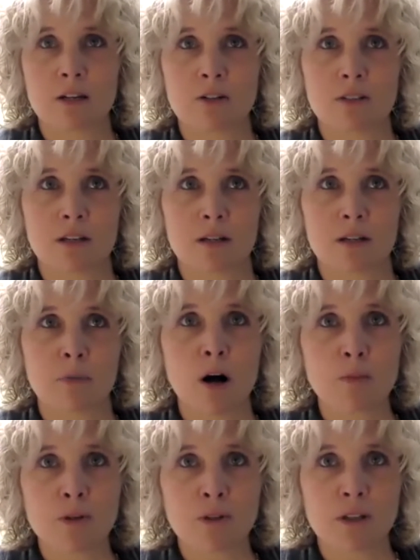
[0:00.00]
a
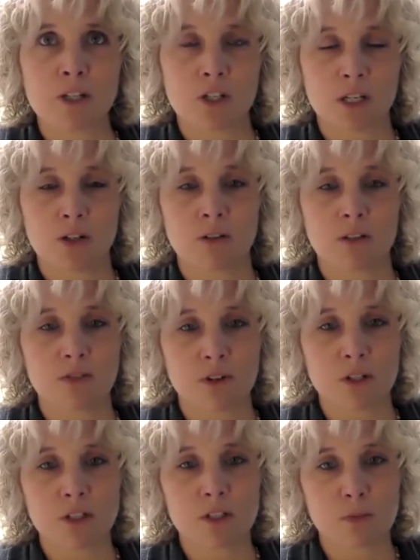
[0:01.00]
population here that's
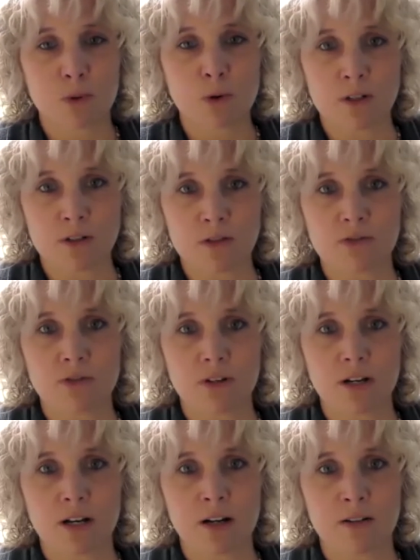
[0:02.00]
very supportive
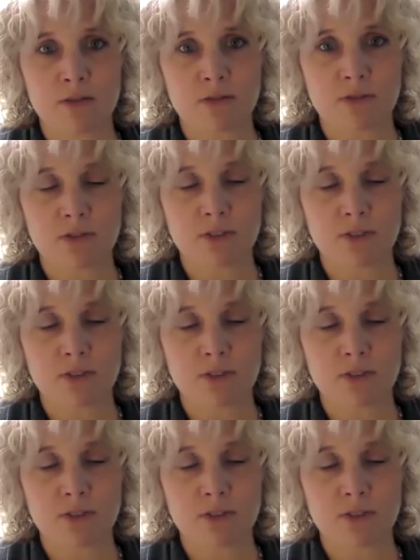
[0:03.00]
of